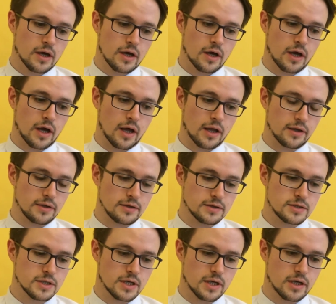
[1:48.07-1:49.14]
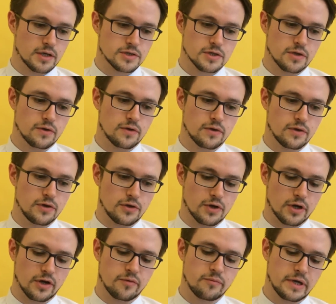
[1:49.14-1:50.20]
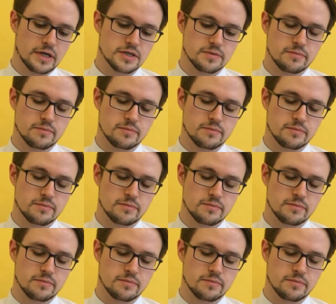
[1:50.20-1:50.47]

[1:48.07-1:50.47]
And so you can kind of mix